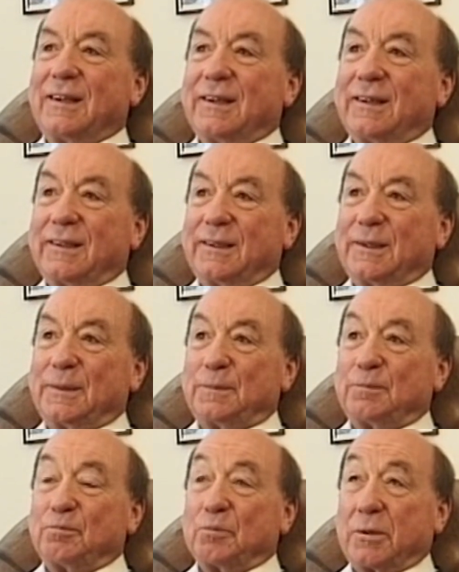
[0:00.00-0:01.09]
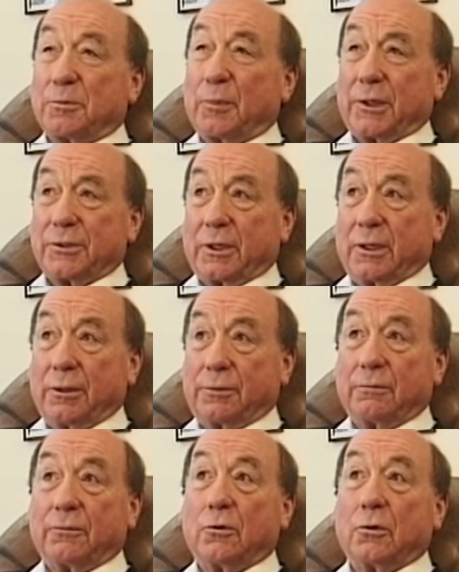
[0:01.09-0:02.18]
I was production
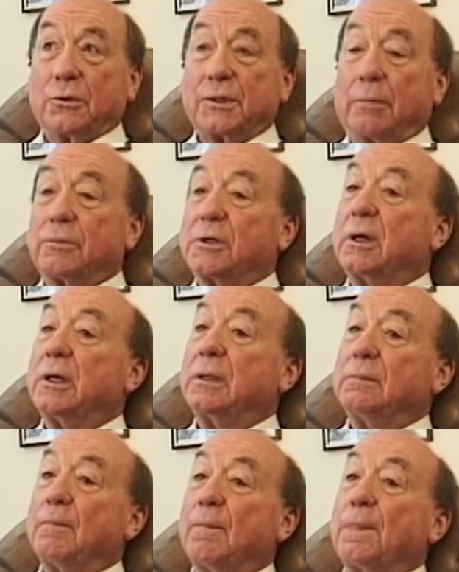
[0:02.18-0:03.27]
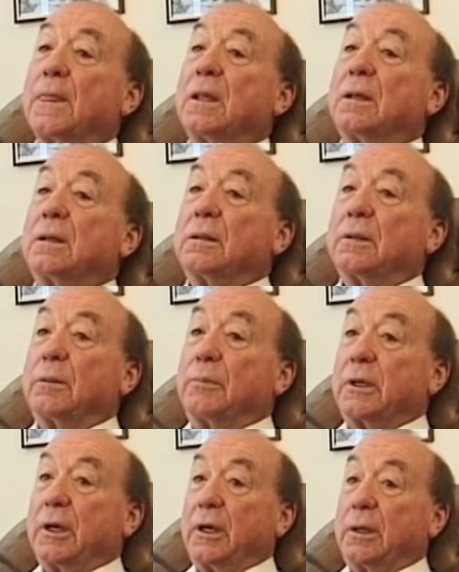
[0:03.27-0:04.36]
accountant for some time, then
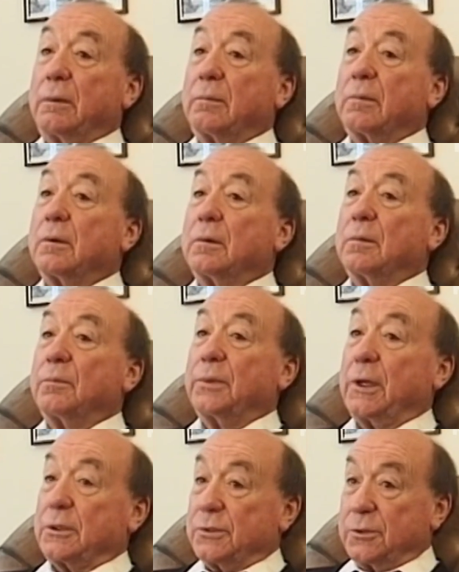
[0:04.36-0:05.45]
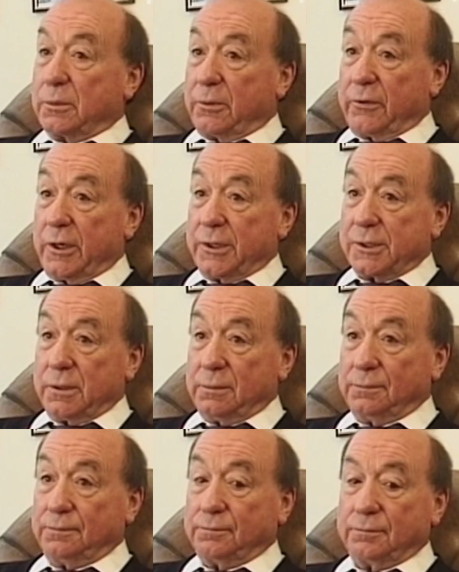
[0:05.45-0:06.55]
became production supervisor,
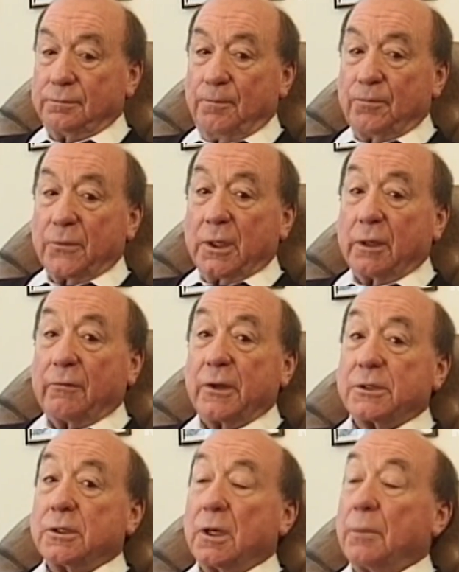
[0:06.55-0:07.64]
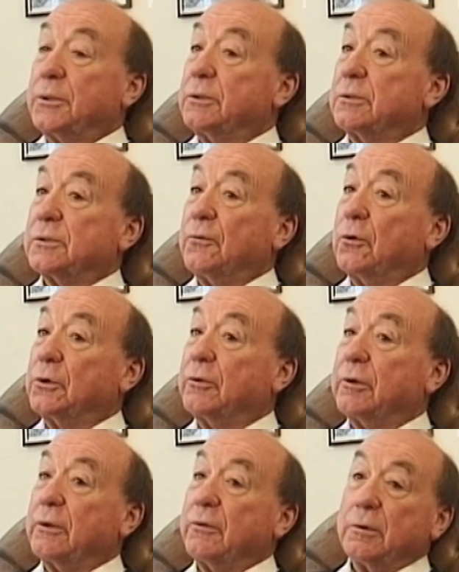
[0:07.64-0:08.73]
and eventually I produced
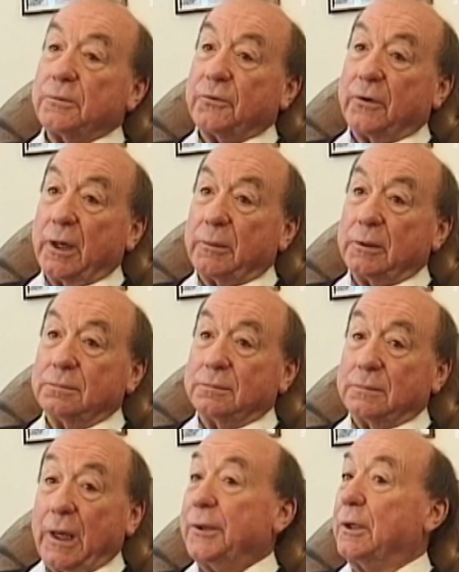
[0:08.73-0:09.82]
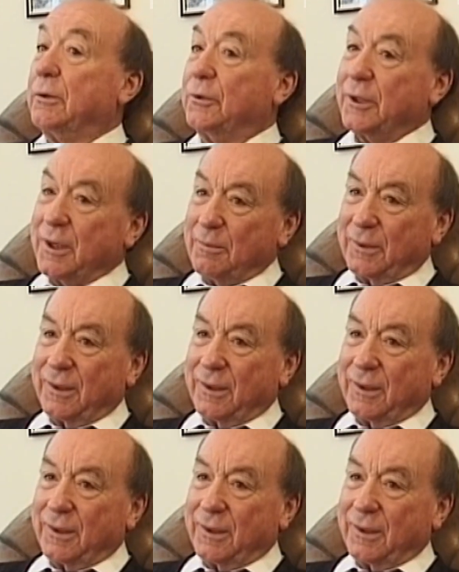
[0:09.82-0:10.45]
43 films for Hammer and owned the company